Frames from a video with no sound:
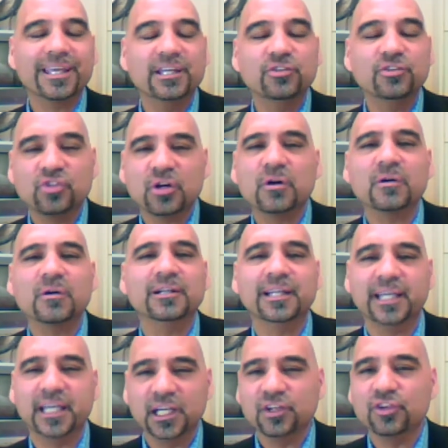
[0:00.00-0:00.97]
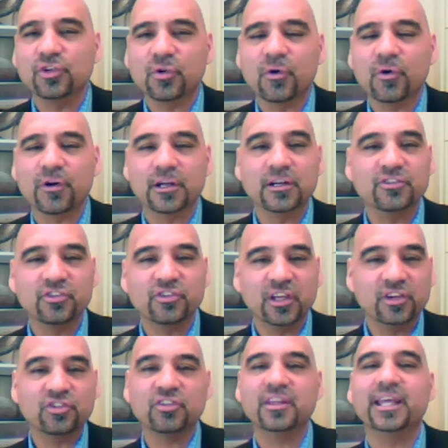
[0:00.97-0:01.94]
got a network internally
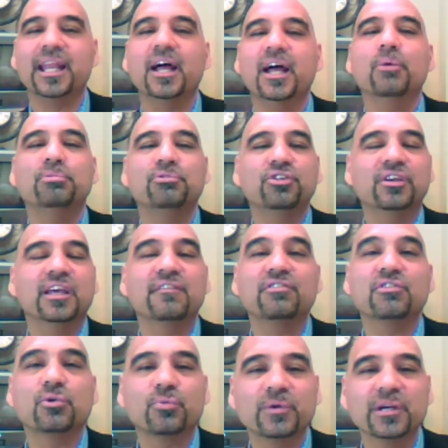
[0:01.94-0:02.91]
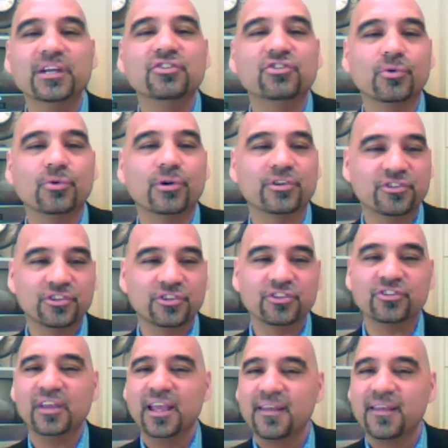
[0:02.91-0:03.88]
in your organization that helps you get the
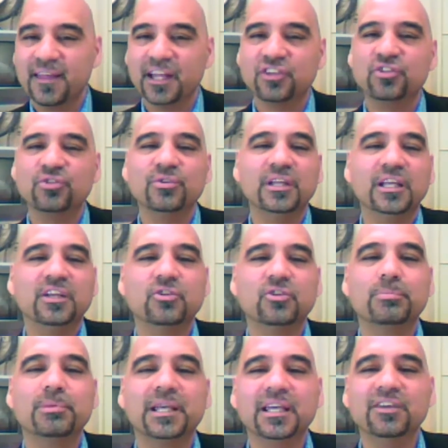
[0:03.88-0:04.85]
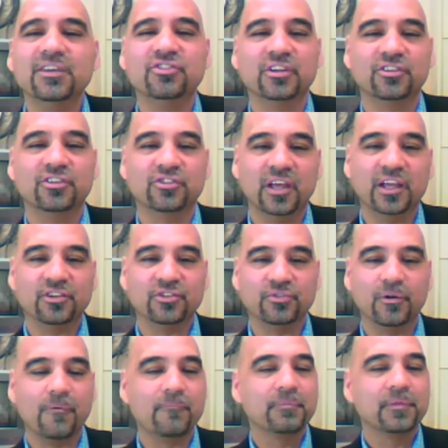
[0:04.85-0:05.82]
resources that you need to
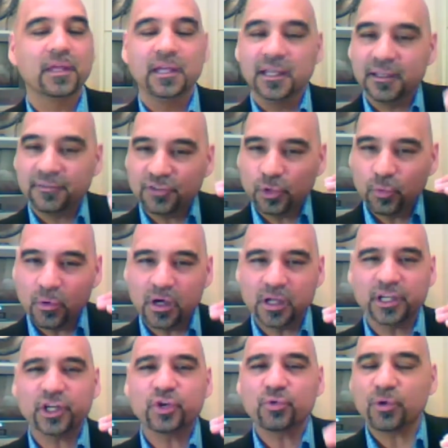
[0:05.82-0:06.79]
be successful.